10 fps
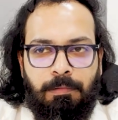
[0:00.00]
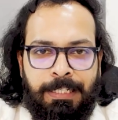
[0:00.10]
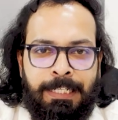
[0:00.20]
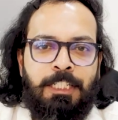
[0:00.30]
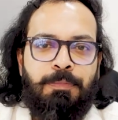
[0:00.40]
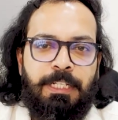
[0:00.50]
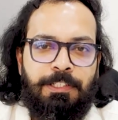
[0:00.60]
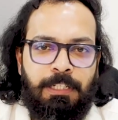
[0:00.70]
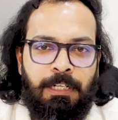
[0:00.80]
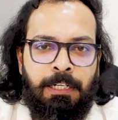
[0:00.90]
TEEL is
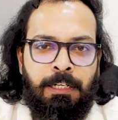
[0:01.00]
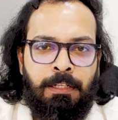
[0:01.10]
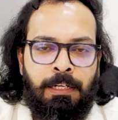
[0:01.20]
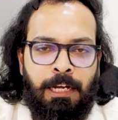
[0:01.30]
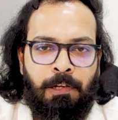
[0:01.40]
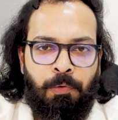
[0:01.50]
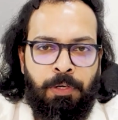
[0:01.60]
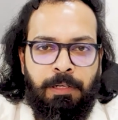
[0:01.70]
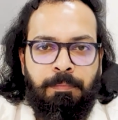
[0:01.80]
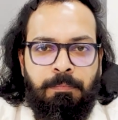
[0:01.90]
basically an
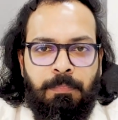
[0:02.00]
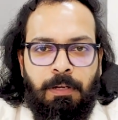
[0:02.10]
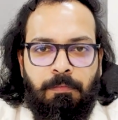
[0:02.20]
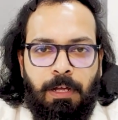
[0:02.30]
acronym,